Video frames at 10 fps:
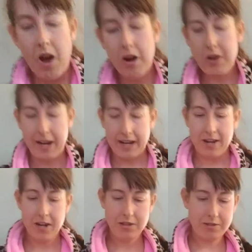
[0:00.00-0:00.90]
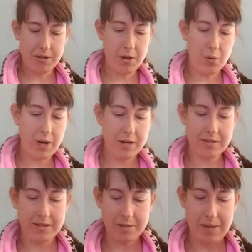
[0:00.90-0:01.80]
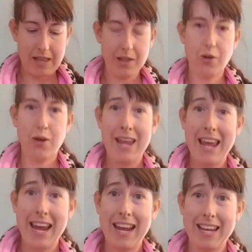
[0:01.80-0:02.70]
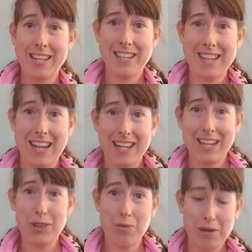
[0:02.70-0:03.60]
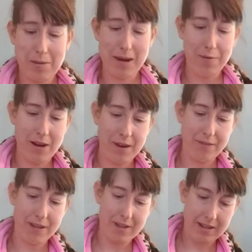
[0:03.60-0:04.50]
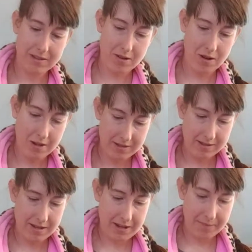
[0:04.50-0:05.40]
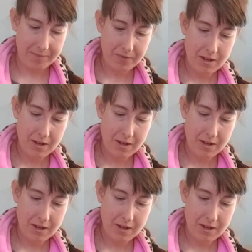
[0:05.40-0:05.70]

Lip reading: All right, so what else does my little handy dandy 3x5 index card say?